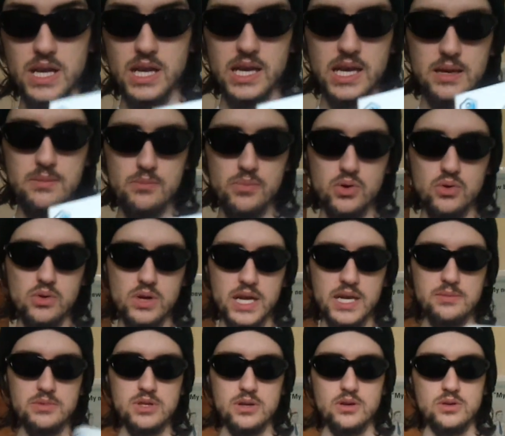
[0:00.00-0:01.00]
can play import
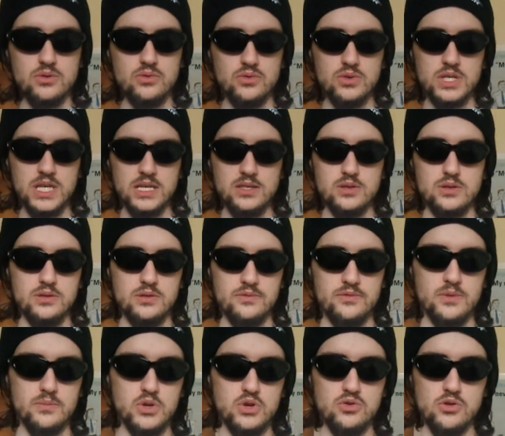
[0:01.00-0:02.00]
games on your Saturn
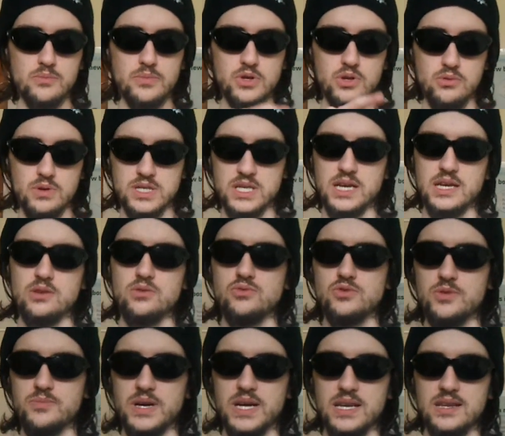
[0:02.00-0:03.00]
from Europe, USA
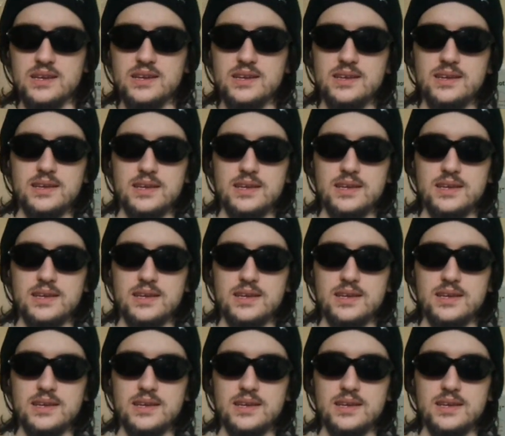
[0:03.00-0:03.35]
or Japan.